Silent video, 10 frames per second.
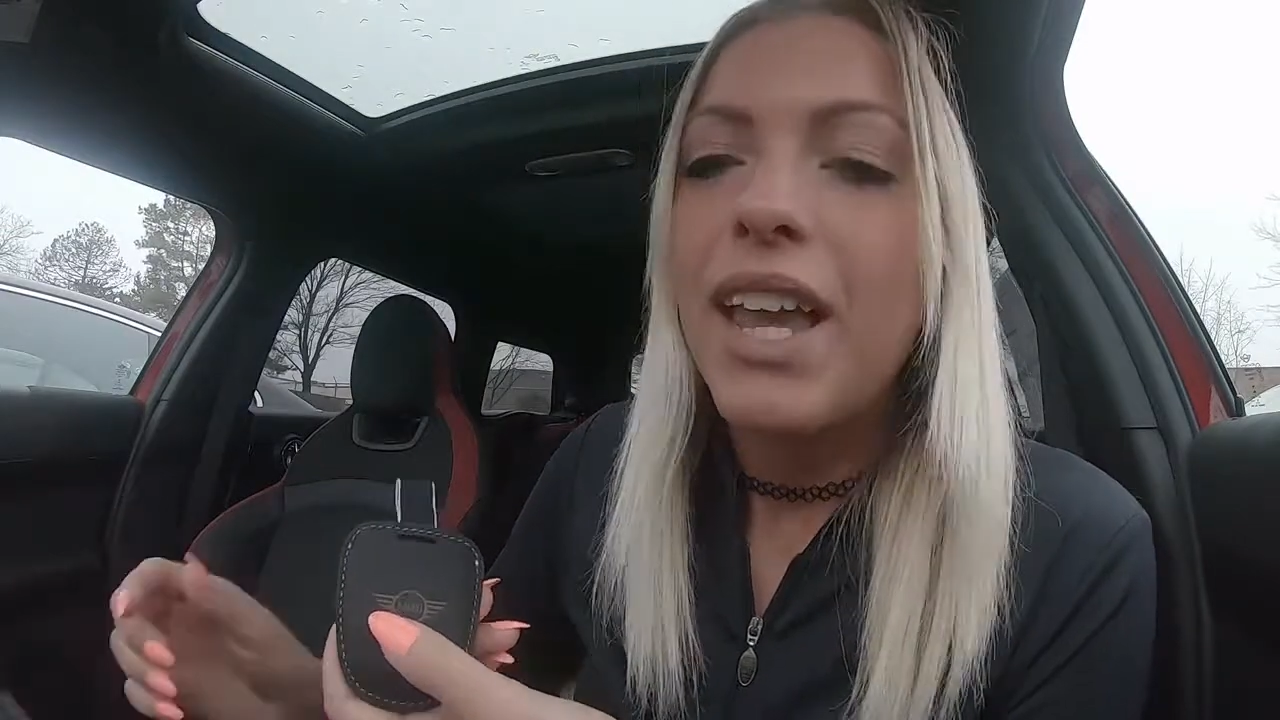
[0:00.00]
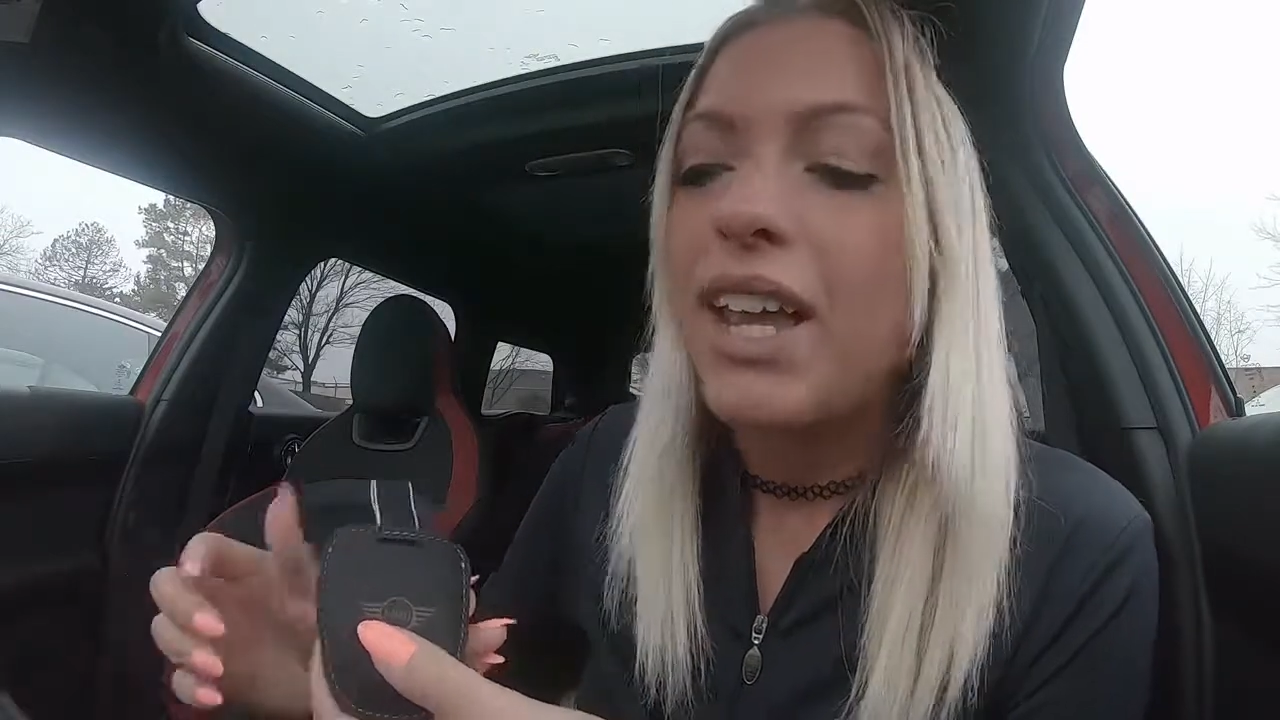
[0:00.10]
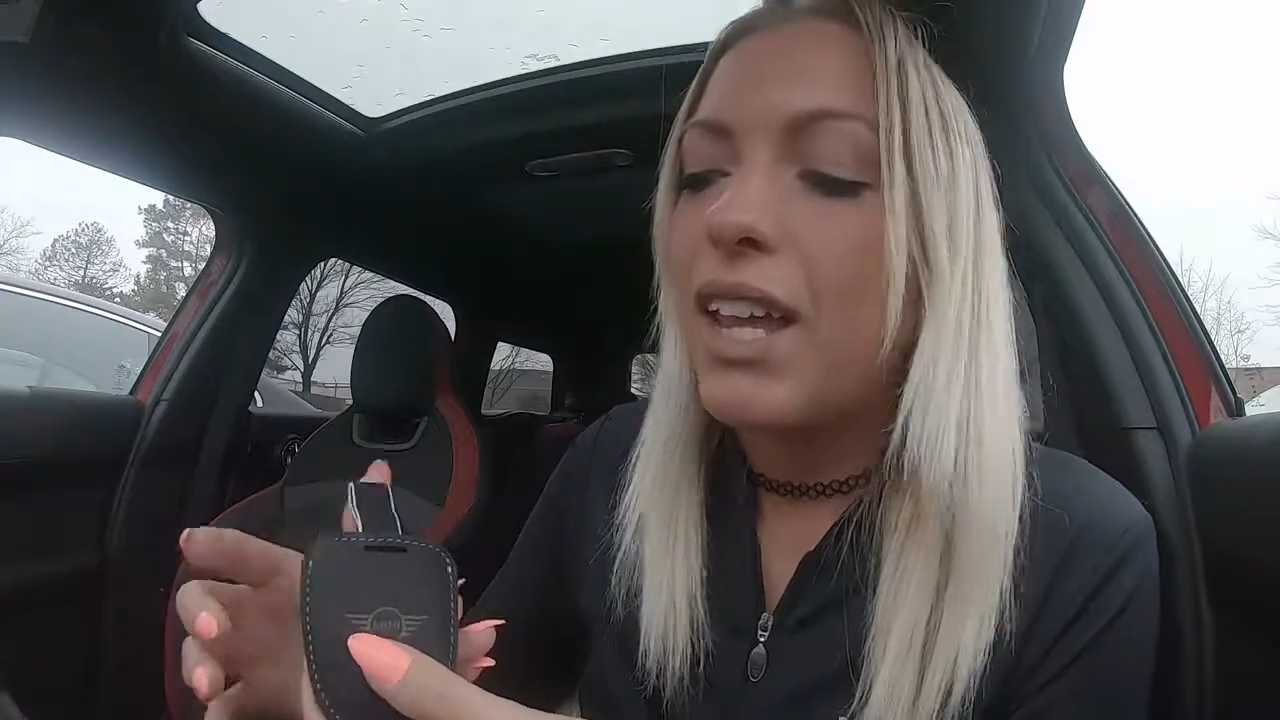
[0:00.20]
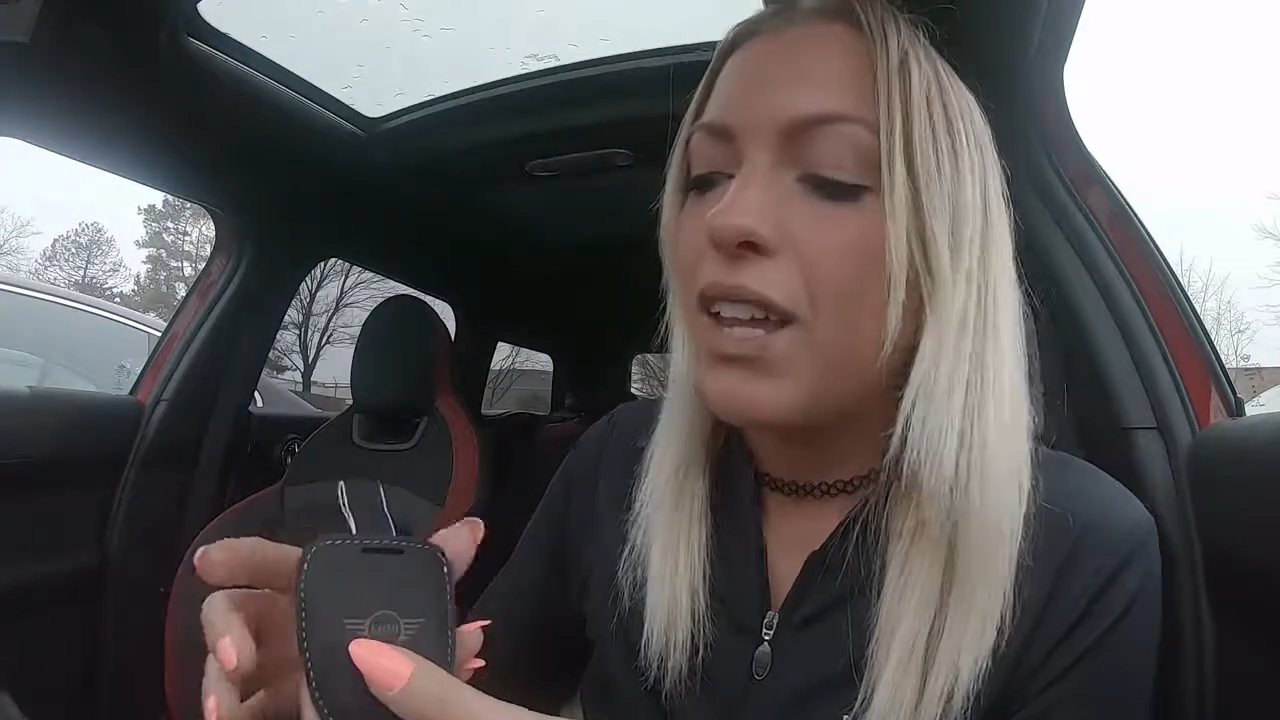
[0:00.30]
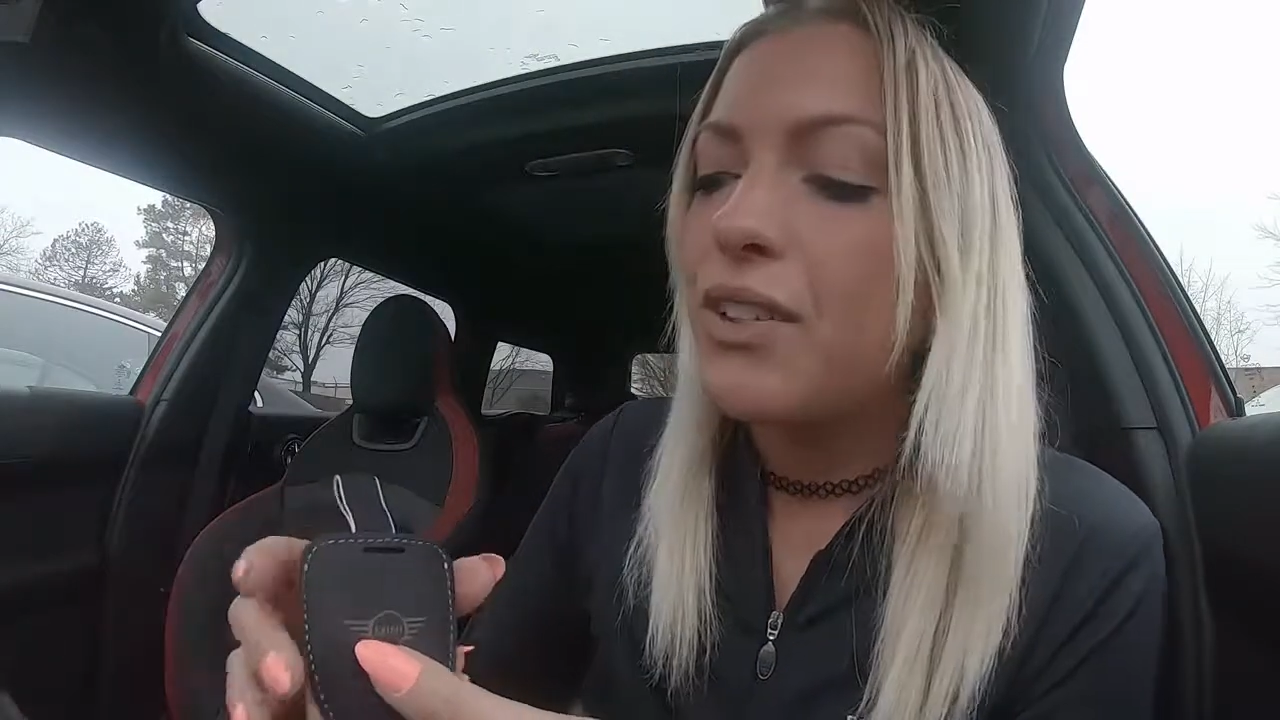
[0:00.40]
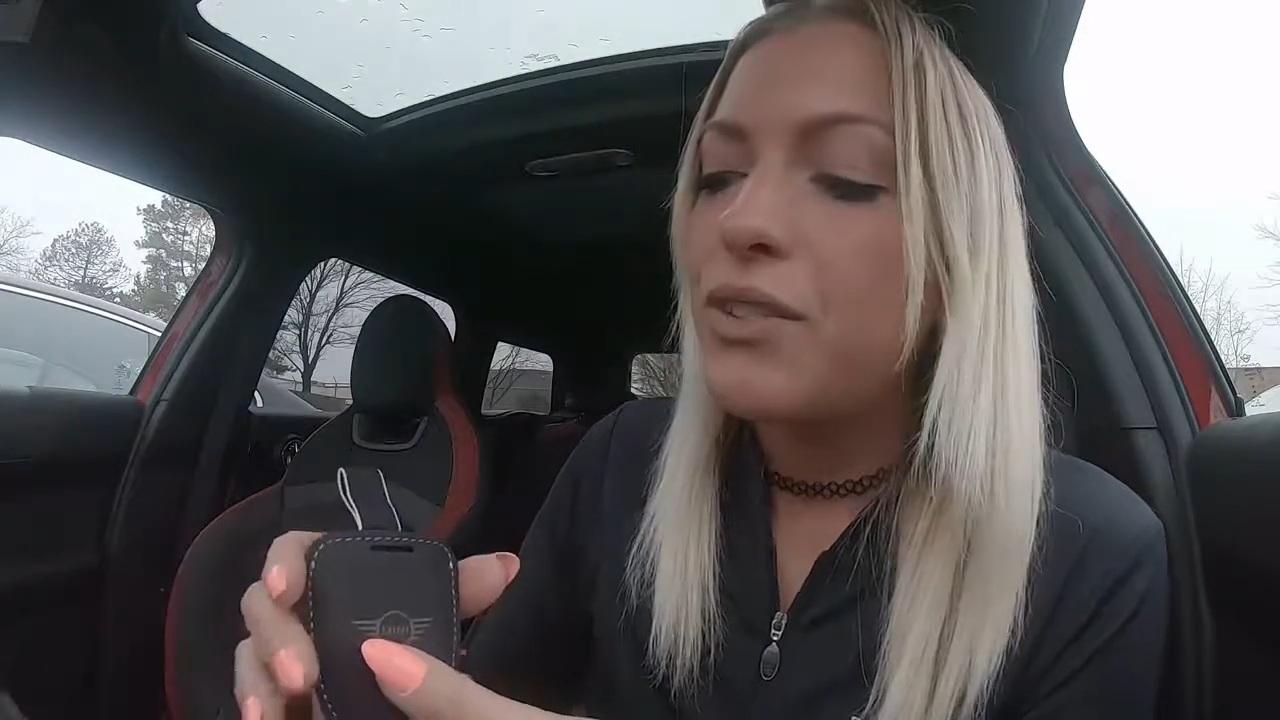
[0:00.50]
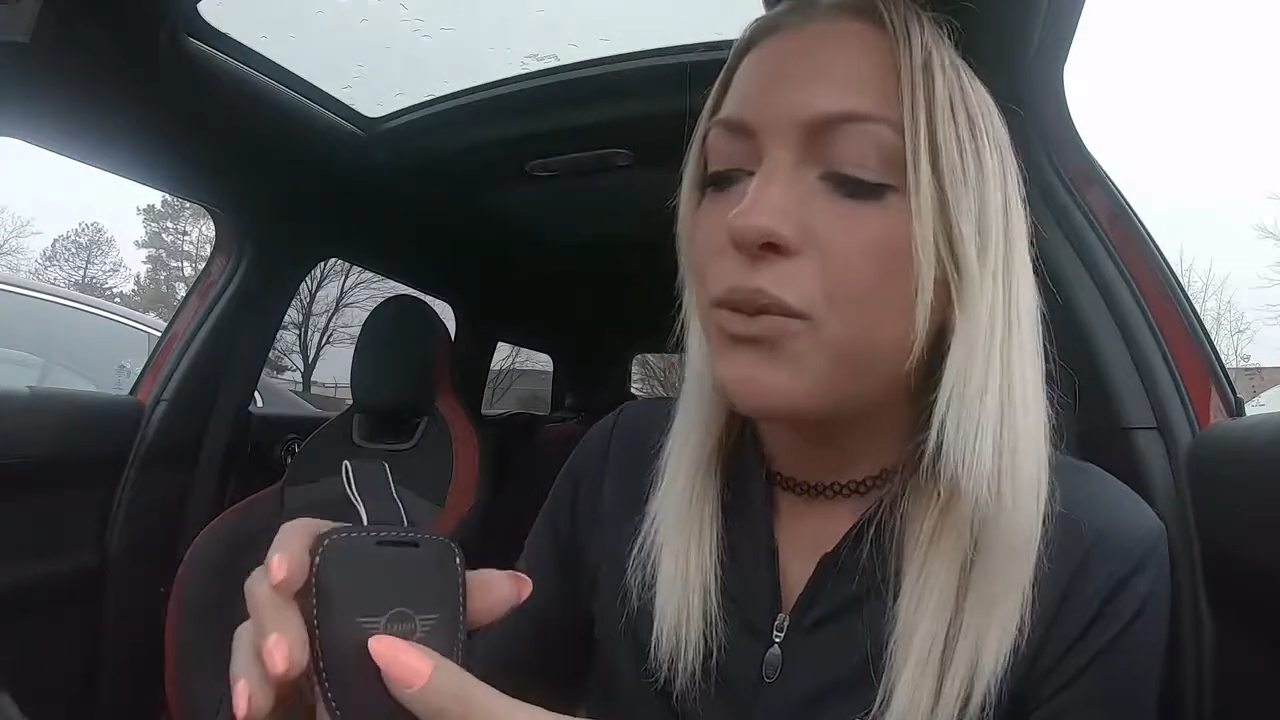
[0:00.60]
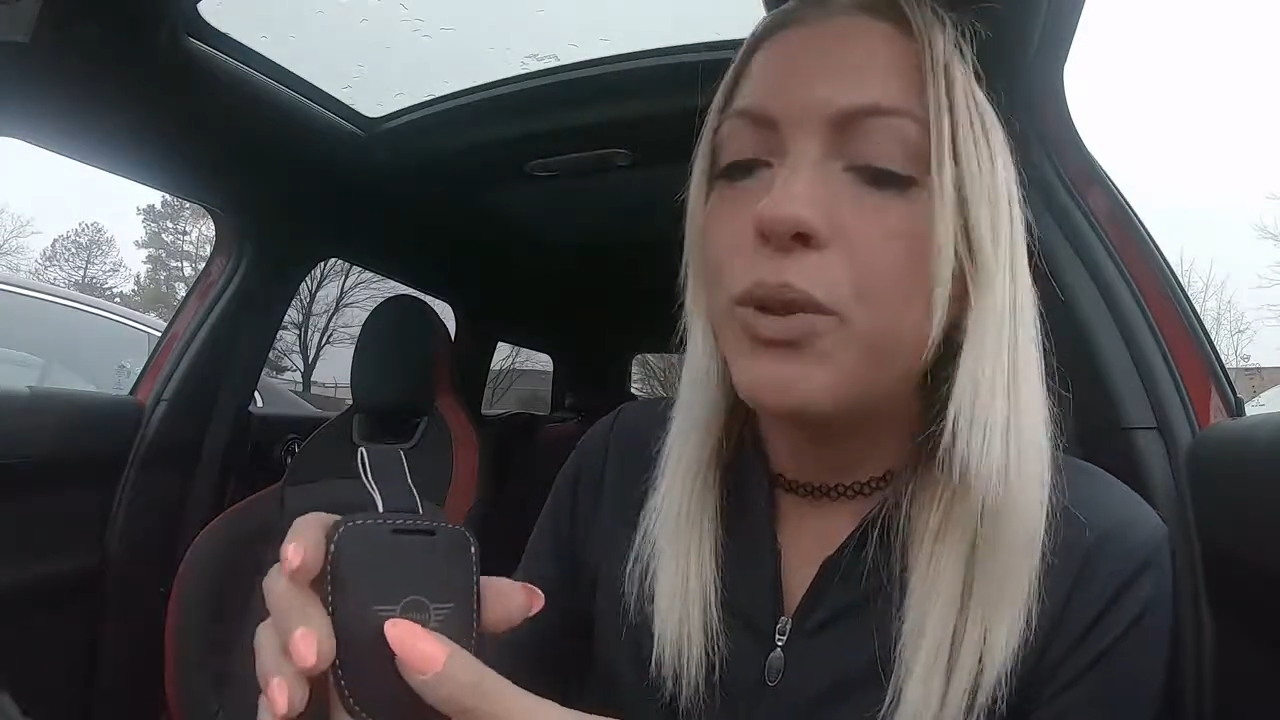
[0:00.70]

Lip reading: And